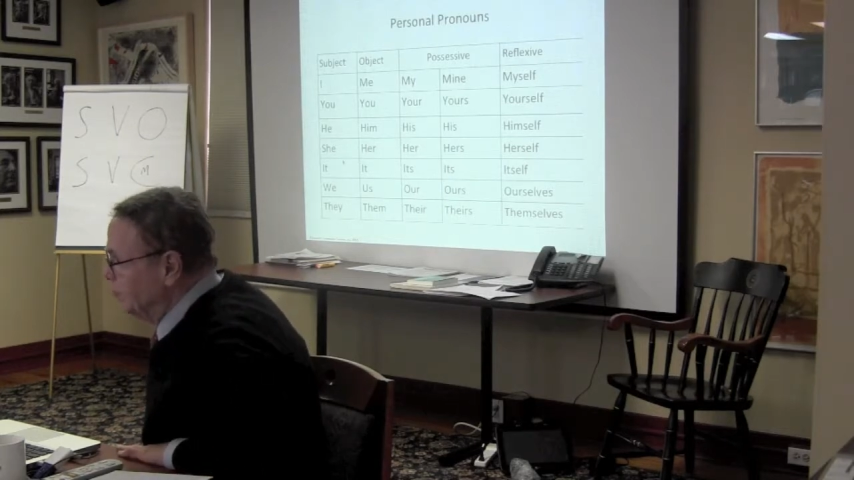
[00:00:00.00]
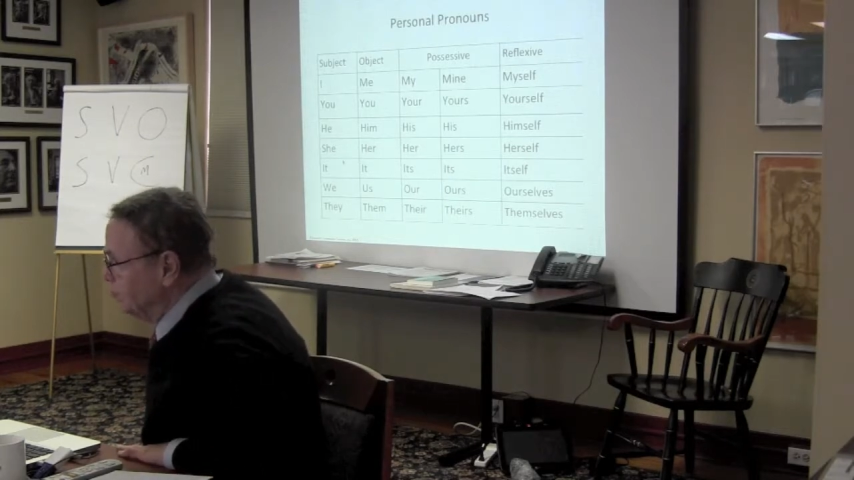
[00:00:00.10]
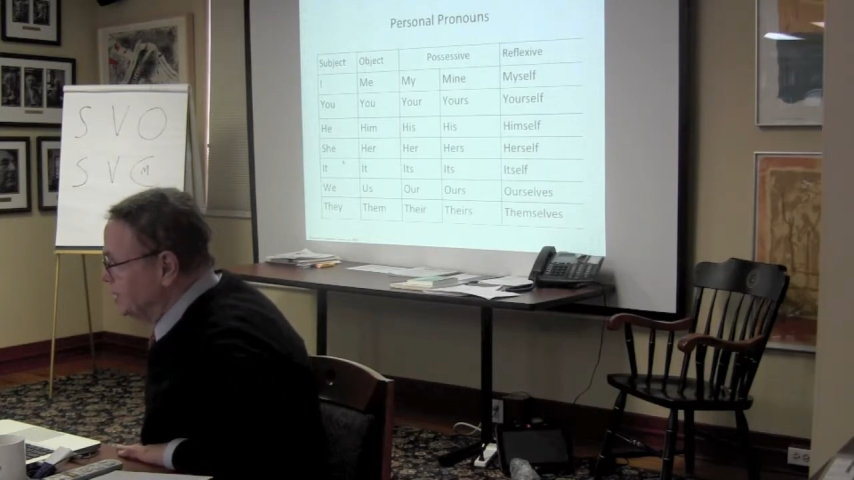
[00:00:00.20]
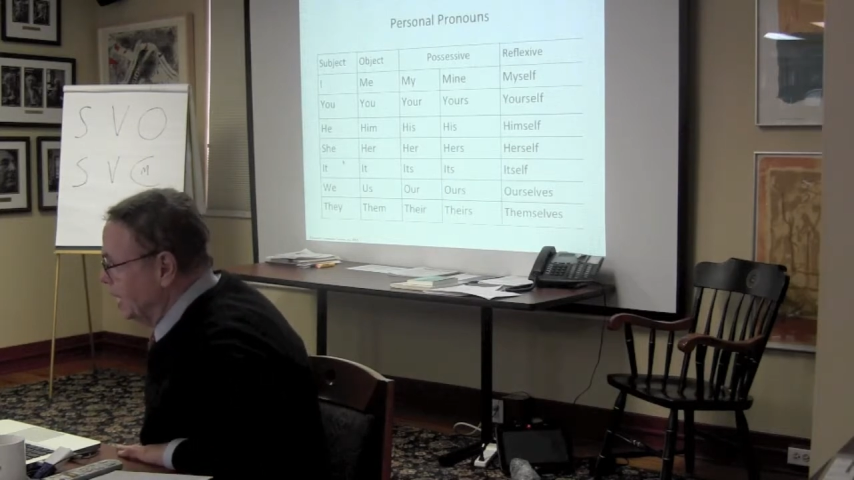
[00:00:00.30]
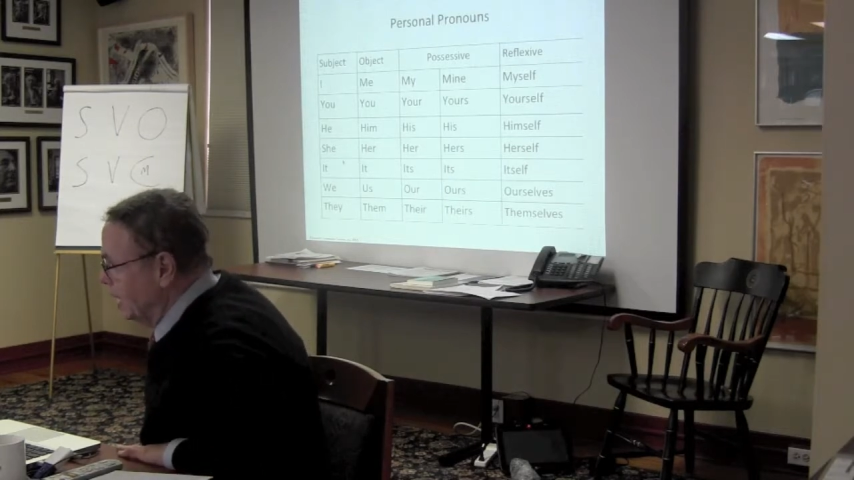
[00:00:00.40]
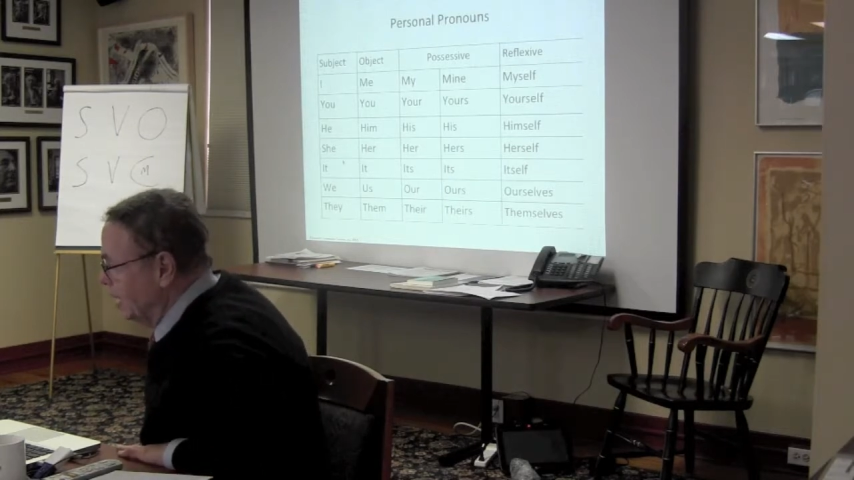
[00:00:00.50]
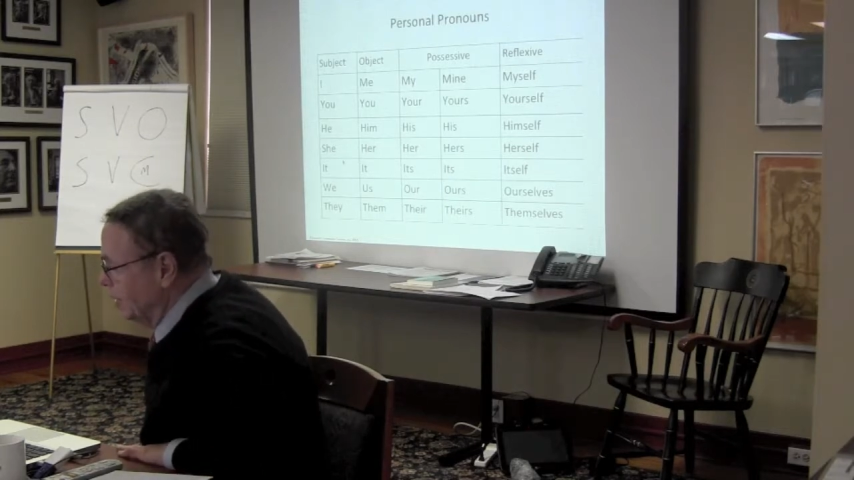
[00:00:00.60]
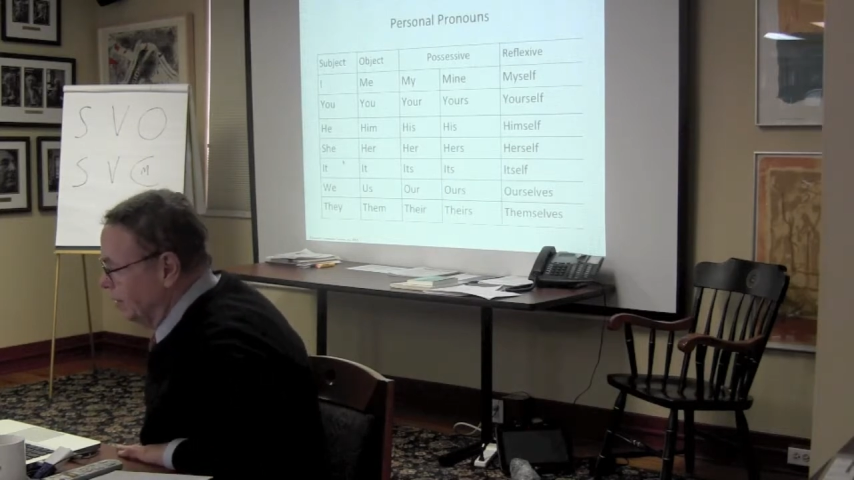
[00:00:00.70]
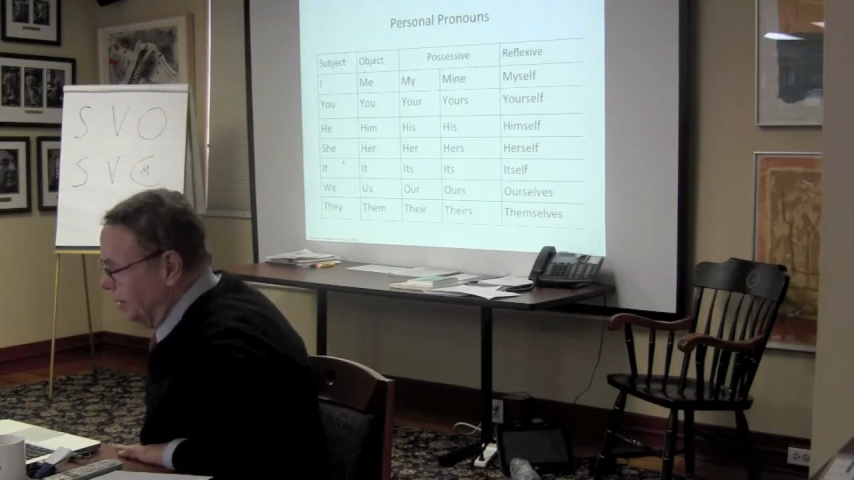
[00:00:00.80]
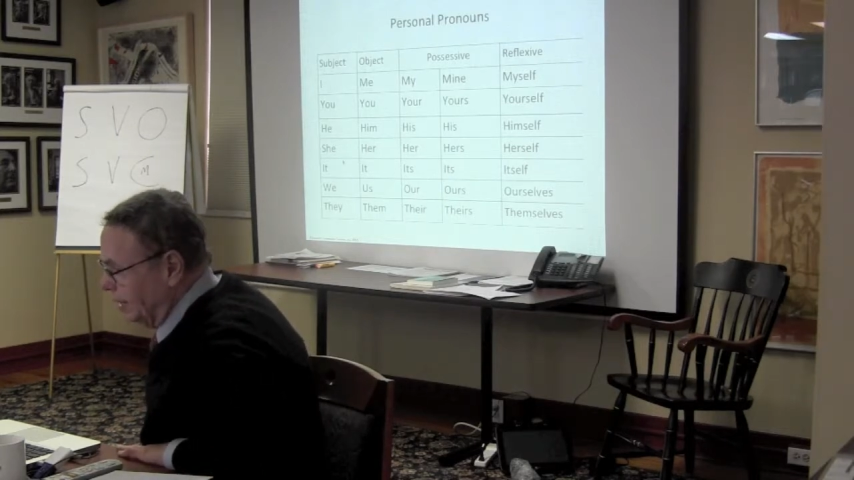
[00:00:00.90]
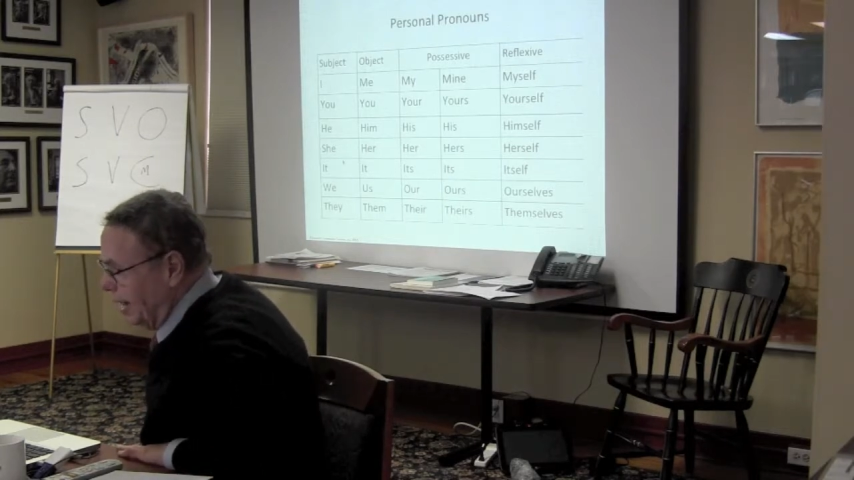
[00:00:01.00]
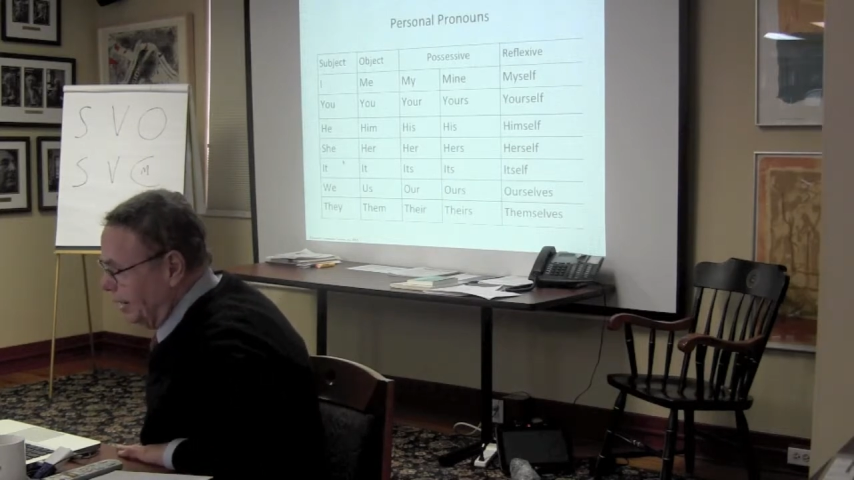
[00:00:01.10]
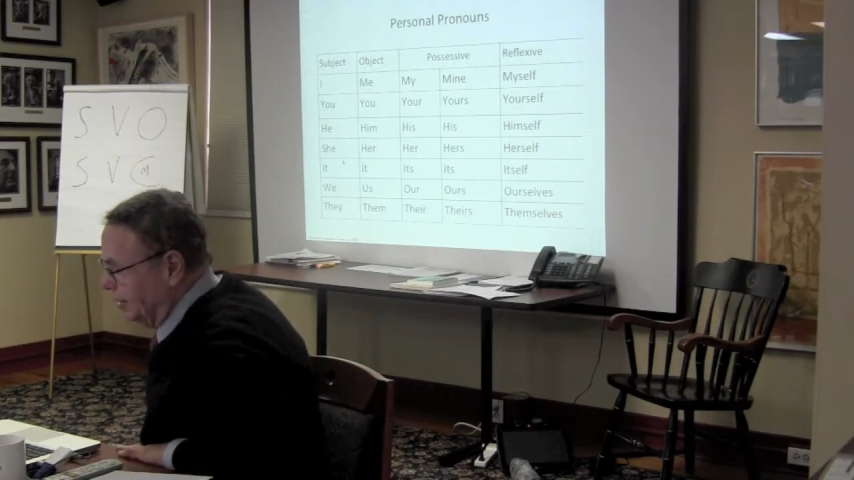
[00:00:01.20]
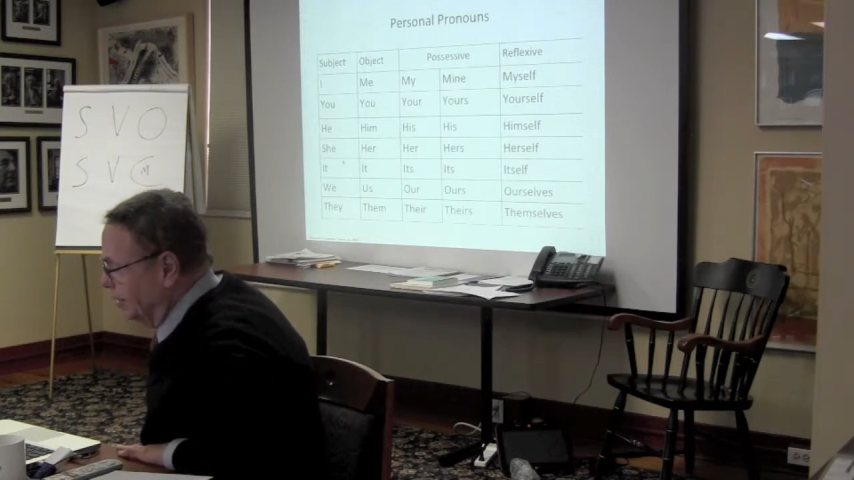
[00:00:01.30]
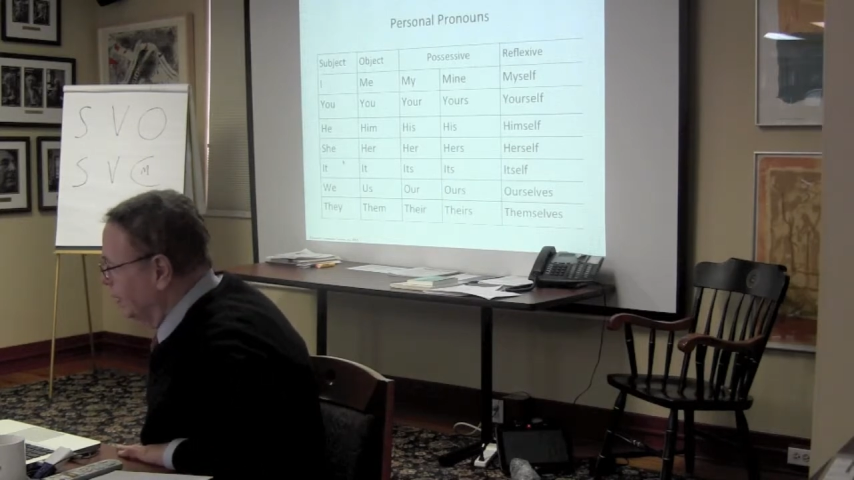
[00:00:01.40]
ipse in
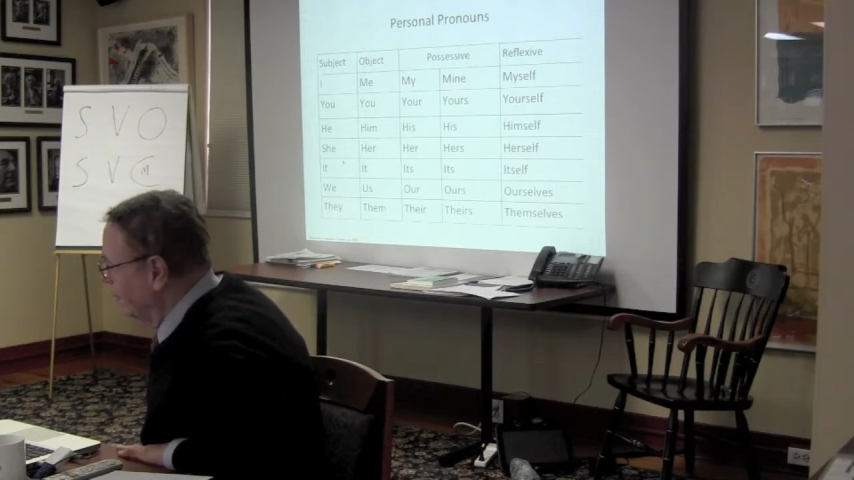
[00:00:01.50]
Latin.